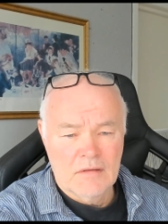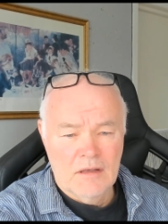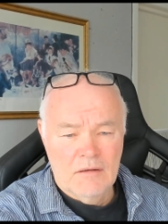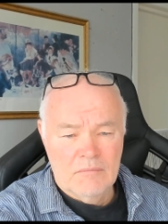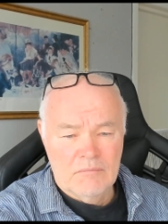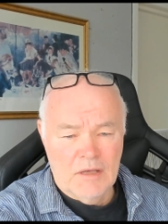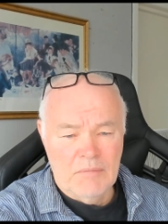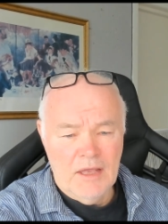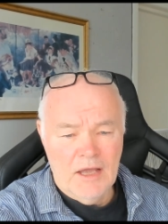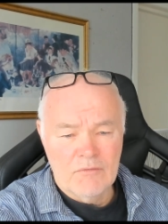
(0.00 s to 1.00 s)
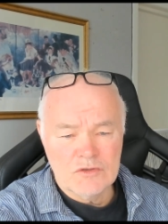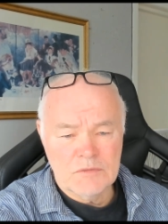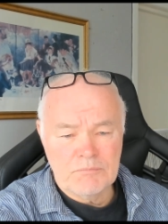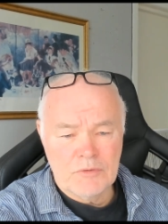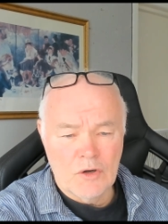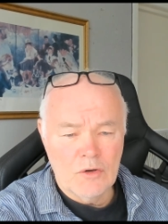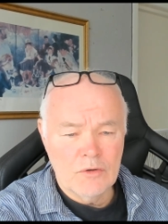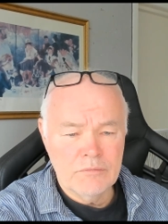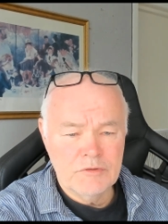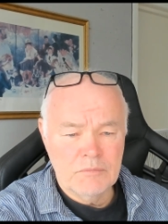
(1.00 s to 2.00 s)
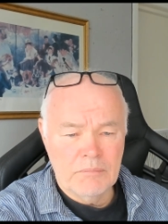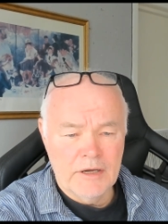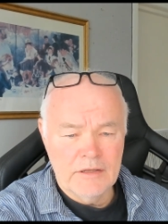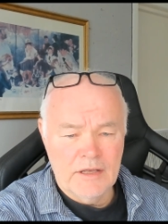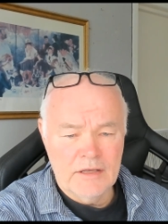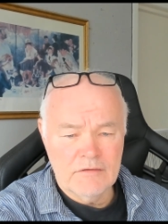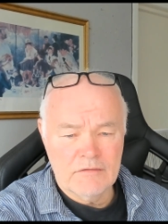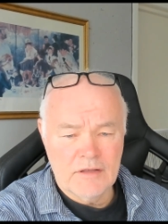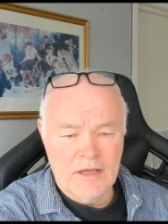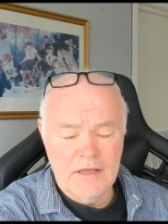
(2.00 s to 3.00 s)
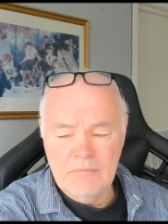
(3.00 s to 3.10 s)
maybe I was probed by that time.